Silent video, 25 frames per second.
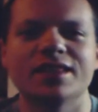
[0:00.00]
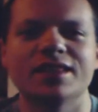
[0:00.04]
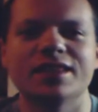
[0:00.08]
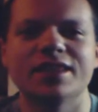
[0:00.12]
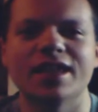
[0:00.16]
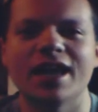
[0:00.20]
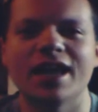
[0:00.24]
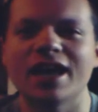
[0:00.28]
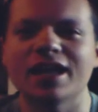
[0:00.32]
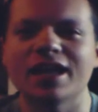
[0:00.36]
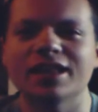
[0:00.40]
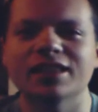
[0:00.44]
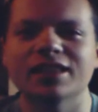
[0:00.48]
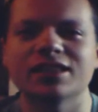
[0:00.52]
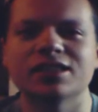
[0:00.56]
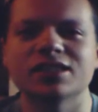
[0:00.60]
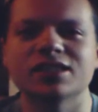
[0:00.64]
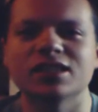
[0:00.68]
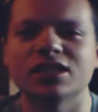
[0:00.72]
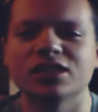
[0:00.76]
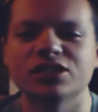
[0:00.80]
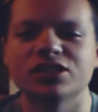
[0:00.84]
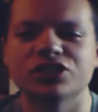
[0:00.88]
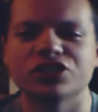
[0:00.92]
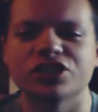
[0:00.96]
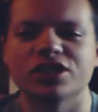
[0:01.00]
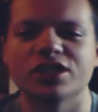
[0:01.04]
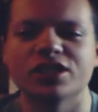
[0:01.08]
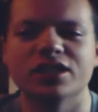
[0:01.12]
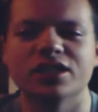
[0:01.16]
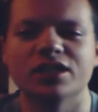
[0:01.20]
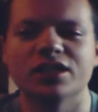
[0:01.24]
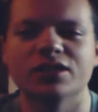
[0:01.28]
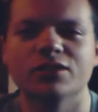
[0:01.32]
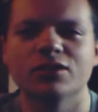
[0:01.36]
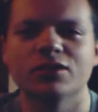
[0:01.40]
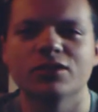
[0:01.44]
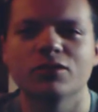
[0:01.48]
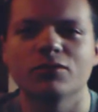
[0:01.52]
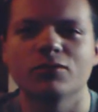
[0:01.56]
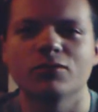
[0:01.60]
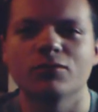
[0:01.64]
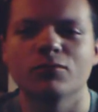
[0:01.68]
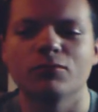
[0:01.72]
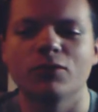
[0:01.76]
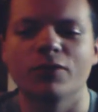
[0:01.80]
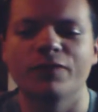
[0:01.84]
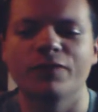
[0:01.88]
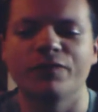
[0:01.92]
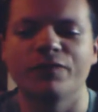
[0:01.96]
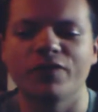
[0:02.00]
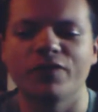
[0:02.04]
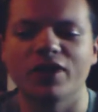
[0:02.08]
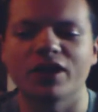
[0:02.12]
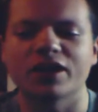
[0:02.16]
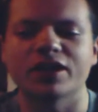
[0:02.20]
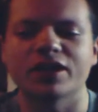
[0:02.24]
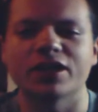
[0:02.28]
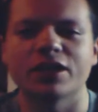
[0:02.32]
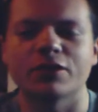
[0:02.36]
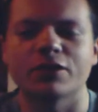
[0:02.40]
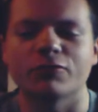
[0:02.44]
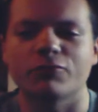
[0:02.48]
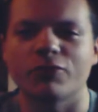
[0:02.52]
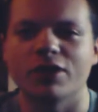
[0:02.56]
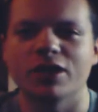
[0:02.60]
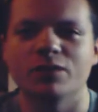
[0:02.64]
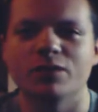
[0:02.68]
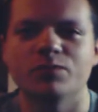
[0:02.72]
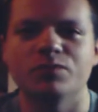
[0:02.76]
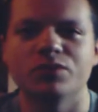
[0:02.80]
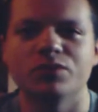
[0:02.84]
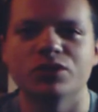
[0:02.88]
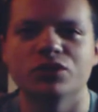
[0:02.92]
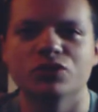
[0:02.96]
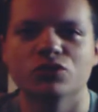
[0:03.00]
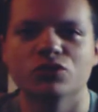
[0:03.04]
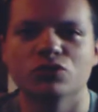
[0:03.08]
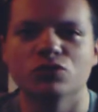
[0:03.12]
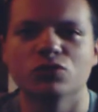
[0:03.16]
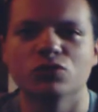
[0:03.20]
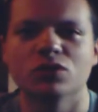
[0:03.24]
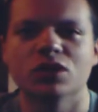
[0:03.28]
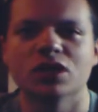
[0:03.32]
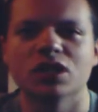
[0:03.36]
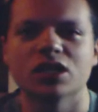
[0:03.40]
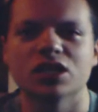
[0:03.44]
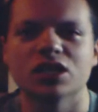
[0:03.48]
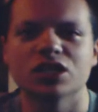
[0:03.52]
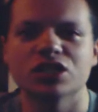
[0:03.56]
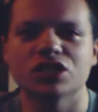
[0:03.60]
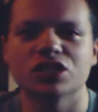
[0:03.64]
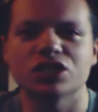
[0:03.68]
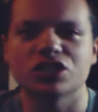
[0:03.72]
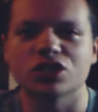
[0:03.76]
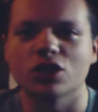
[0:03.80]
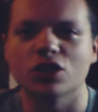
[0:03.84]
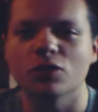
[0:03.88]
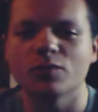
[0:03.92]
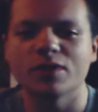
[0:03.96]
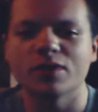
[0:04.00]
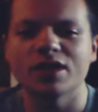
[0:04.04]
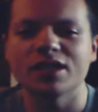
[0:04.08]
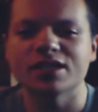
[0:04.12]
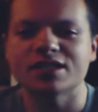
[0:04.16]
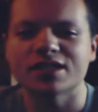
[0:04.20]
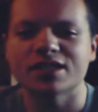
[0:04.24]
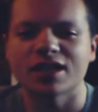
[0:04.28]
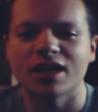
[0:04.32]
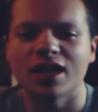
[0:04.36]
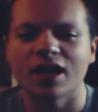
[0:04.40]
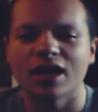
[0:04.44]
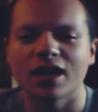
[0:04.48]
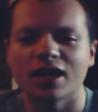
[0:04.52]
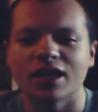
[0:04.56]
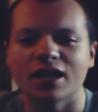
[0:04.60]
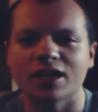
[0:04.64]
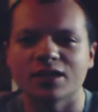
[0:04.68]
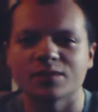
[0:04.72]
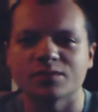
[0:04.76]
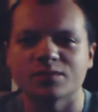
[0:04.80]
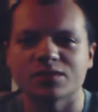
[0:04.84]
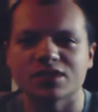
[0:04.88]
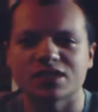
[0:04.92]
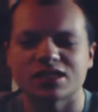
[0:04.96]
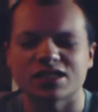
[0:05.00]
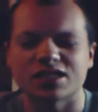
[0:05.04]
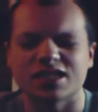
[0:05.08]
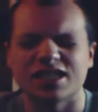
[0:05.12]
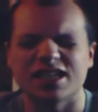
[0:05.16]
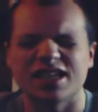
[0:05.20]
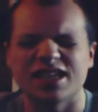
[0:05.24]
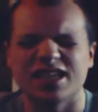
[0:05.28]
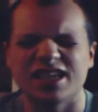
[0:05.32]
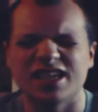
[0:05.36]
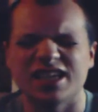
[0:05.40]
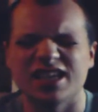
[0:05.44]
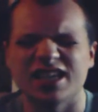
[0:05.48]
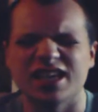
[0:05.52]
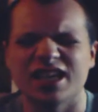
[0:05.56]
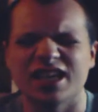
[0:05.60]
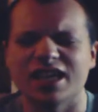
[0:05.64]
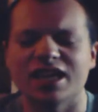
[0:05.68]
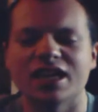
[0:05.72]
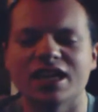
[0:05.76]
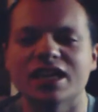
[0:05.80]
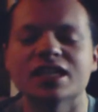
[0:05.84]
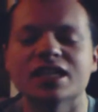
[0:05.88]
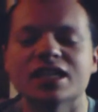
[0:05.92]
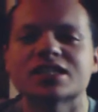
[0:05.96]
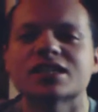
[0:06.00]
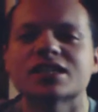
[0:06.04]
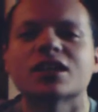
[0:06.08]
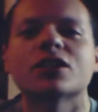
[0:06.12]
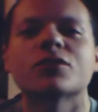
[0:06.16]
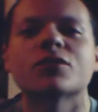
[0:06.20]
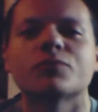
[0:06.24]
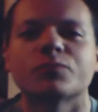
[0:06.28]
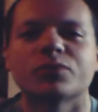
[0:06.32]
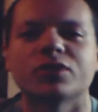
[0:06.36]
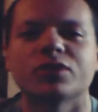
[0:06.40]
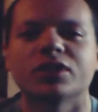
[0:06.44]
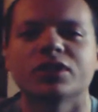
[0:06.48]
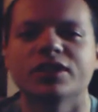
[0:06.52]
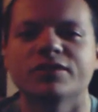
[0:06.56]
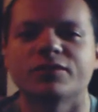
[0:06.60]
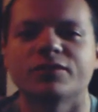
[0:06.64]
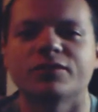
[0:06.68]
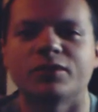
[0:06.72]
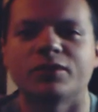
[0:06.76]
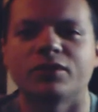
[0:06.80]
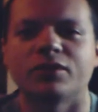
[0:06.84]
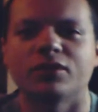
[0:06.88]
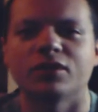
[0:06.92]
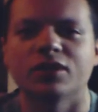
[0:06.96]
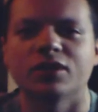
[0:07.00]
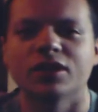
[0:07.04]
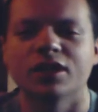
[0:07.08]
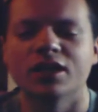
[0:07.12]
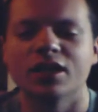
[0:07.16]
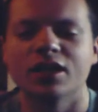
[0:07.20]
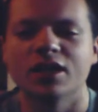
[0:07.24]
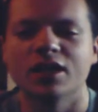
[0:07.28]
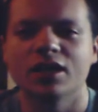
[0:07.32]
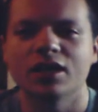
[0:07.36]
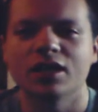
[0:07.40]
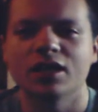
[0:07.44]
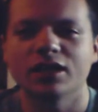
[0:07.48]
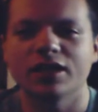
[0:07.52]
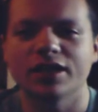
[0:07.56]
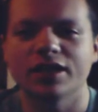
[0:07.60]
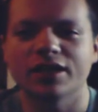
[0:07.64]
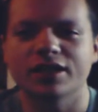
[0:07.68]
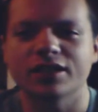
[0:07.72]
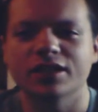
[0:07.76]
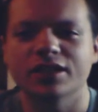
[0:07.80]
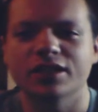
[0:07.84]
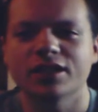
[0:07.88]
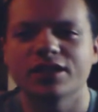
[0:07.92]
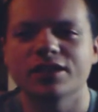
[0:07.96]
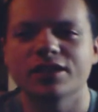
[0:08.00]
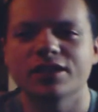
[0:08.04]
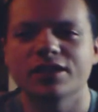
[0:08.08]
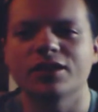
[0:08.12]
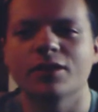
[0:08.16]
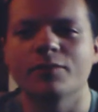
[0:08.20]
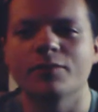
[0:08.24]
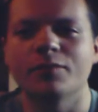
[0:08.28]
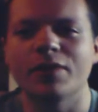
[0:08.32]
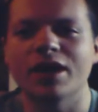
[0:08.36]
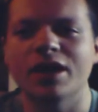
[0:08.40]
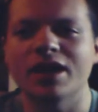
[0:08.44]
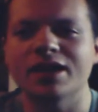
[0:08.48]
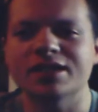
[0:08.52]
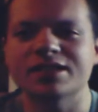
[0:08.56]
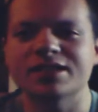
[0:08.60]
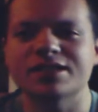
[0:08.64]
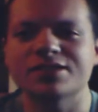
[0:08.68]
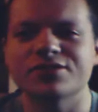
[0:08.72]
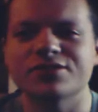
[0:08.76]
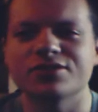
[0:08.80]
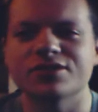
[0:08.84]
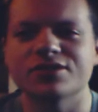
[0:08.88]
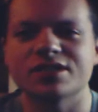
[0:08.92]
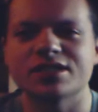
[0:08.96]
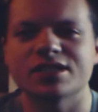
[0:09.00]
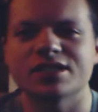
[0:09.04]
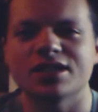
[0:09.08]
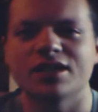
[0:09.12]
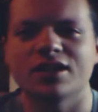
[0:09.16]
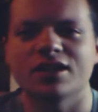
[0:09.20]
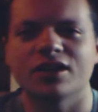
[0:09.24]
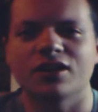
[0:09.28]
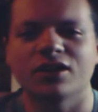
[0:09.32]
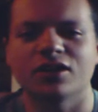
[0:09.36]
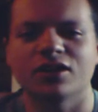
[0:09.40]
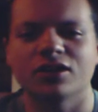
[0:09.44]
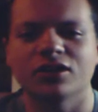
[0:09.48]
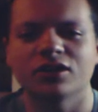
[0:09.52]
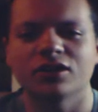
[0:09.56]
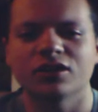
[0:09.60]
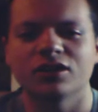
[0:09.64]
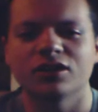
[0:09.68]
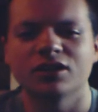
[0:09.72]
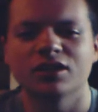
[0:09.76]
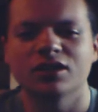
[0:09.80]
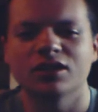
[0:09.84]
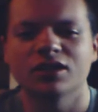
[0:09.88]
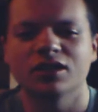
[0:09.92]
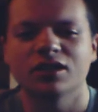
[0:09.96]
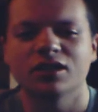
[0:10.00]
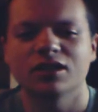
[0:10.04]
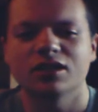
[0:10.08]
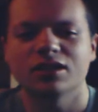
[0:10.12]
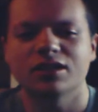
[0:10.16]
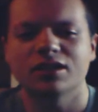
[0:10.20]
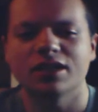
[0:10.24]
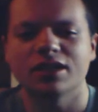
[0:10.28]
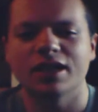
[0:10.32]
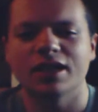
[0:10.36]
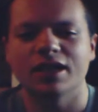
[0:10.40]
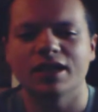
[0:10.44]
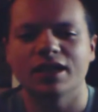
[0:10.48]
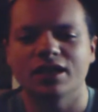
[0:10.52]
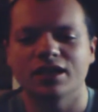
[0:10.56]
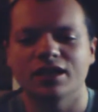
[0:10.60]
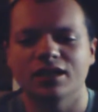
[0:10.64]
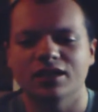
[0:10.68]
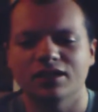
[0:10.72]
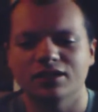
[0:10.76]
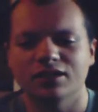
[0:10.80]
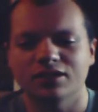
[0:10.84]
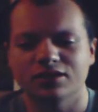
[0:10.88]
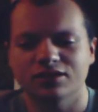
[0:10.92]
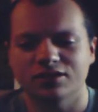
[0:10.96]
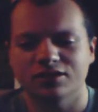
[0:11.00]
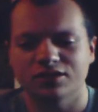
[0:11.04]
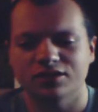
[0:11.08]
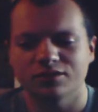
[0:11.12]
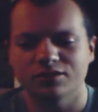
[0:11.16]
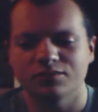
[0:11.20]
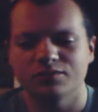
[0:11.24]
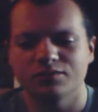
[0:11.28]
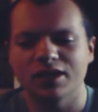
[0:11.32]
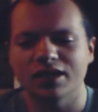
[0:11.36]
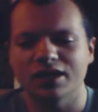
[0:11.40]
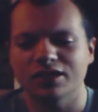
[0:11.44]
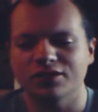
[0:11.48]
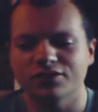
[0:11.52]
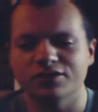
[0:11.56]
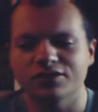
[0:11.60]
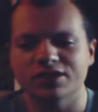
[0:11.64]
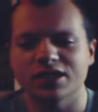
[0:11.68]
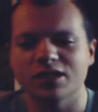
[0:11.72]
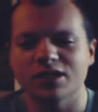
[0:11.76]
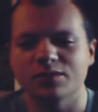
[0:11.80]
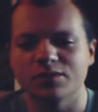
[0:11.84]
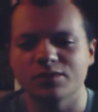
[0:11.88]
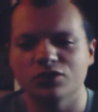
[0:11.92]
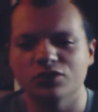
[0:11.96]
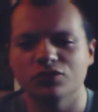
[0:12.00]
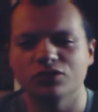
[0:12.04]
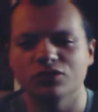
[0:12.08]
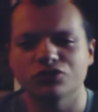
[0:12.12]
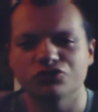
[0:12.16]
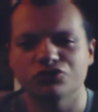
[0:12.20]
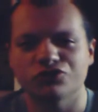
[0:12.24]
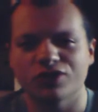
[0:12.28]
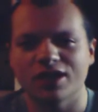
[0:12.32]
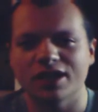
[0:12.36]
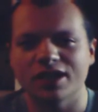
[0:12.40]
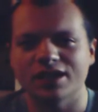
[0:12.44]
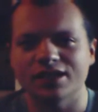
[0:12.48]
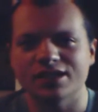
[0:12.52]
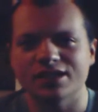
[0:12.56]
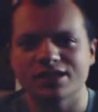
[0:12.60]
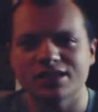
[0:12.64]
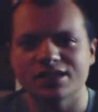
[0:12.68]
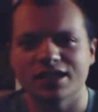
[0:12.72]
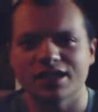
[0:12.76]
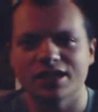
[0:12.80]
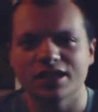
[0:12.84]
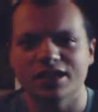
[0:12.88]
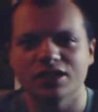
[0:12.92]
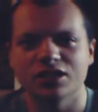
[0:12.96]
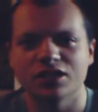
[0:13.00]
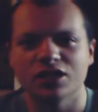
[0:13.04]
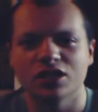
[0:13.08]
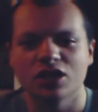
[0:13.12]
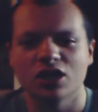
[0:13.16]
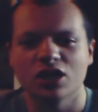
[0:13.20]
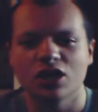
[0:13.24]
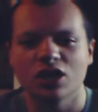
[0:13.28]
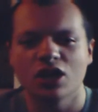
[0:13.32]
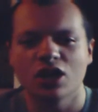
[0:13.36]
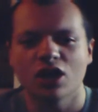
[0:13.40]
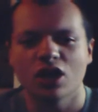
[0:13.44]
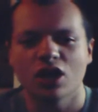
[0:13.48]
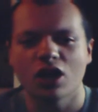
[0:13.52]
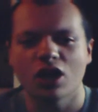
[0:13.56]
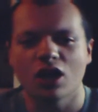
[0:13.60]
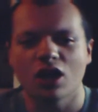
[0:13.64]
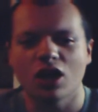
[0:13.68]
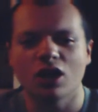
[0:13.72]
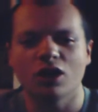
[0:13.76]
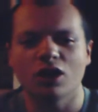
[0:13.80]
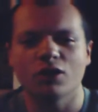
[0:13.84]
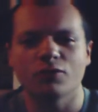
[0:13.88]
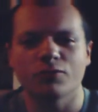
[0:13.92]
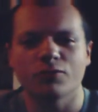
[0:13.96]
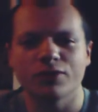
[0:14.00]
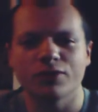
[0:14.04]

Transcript: That dungeon will fucking rape you so many times. It's unbelievable. Like, the monsters there that make their debut in the Dragon's Den are